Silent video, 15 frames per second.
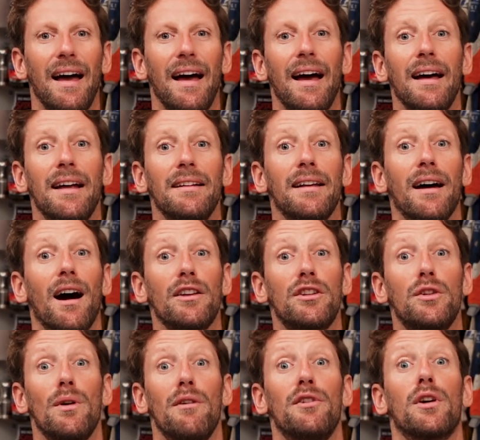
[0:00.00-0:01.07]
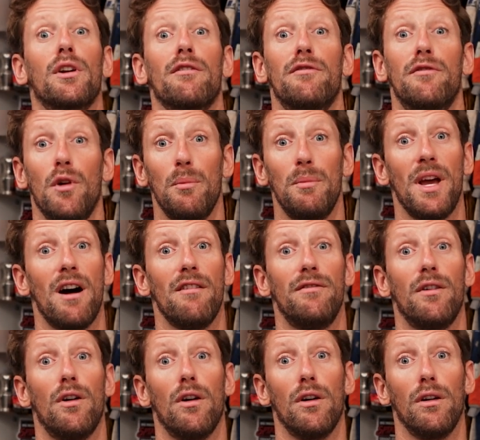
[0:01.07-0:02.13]
and they ask you, have you got a phobia
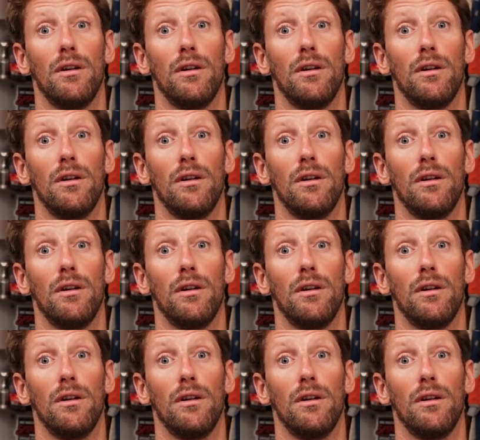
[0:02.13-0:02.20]
for